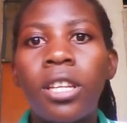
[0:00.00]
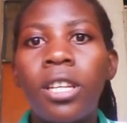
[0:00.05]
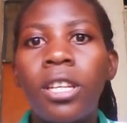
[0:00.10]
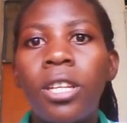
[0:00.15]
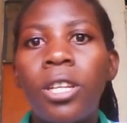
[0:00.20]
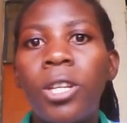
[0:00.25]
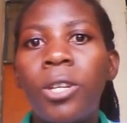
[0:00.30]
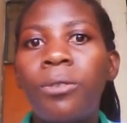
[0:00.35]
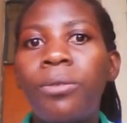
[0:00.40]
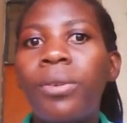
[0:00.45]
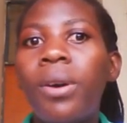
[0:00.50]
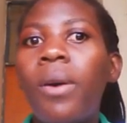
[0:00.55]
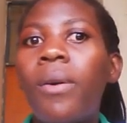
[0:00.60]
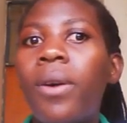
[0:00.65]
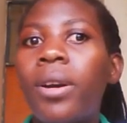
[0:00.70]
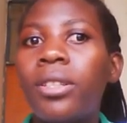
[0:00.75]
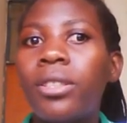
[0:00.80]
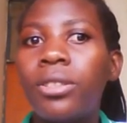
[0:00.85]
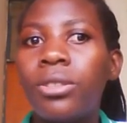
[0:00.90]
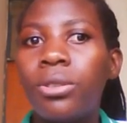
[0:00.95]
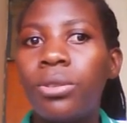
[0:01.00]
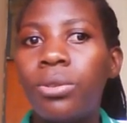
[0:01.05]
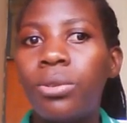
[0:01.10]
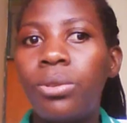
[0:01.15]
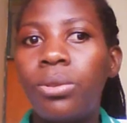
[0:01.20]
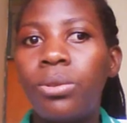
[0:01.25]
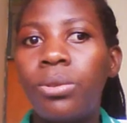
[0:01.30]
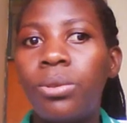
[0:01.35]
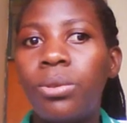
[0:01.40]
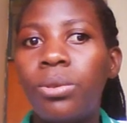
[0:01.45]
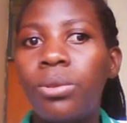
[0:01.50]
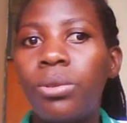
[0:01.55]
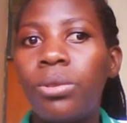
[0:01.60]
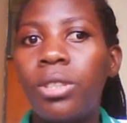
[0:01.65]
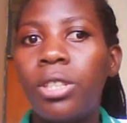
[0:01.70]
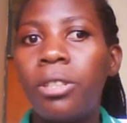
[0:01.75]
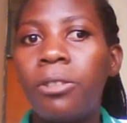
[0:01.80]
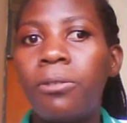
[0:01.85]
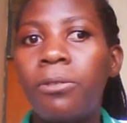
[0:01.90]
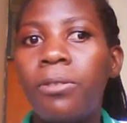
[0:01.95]
If that one is true,
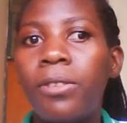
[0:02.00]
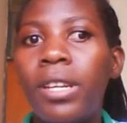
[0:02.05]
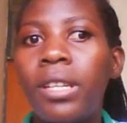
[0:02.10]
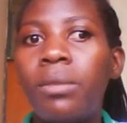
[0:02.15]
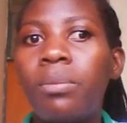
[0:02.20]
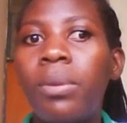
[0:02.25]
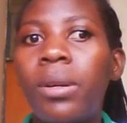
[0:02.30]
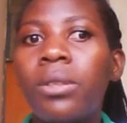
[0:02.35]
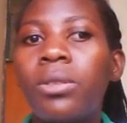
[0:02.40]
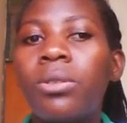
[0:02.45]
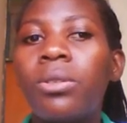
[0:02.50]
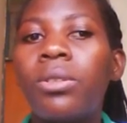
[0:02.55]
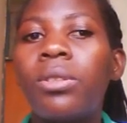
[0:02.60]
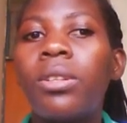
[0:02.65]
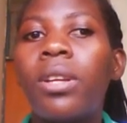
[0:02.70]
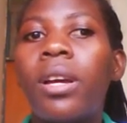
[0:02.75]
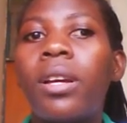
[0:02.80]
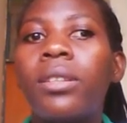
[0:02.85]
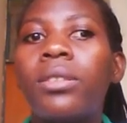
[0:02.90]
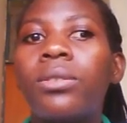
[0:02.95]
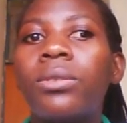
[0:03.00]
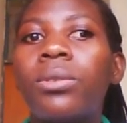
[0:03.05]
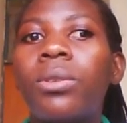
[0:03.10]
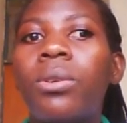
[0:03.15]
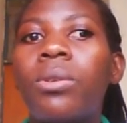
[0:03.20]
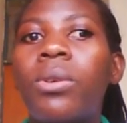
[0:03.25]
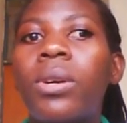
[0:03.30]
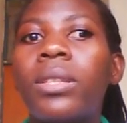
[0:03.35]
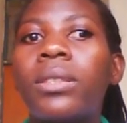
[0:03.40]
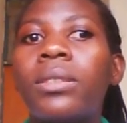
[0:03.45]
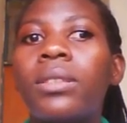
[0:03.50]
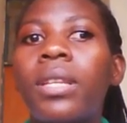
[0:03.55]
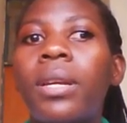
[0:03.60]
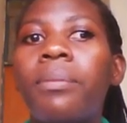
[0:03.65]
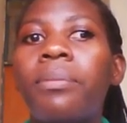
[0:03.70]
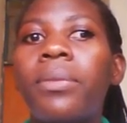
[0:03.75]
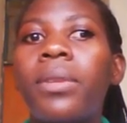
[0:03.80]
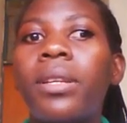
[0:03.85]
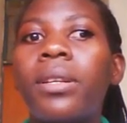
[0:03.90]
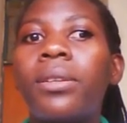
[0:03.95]
if that person scores
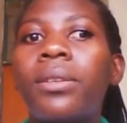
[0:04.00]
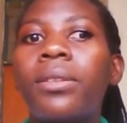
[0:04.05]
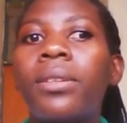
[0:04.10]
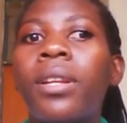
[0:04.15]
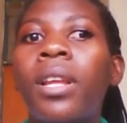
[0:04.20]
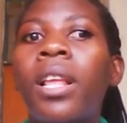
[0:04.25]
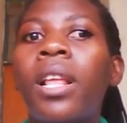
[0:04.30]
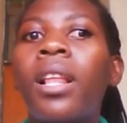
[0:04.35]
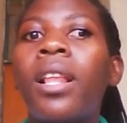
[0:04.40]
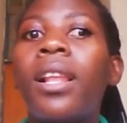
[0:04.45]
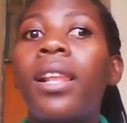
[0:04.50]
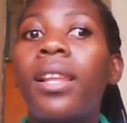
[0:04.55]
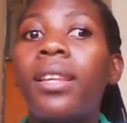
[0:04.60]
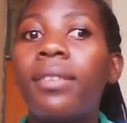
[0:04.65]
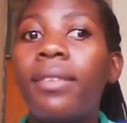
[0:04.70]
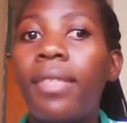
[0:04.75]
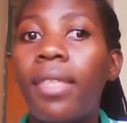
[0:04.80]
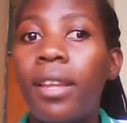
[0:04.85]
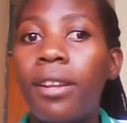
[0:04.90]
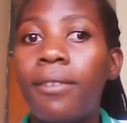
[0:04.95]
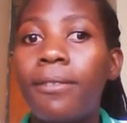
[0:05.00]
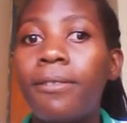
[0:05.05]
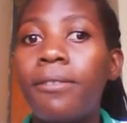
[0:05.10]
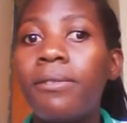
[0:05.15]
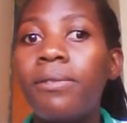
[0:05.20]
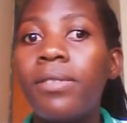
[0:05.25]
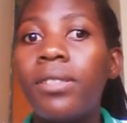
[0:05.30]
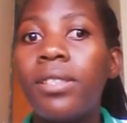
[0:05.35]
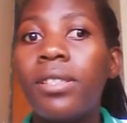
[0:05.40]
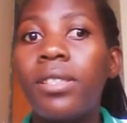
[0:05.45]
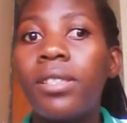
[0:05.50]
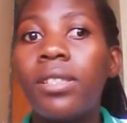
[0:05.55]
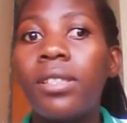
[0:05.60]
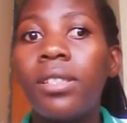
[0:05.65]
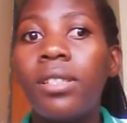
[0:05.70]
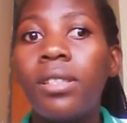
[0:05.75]
something less than 50,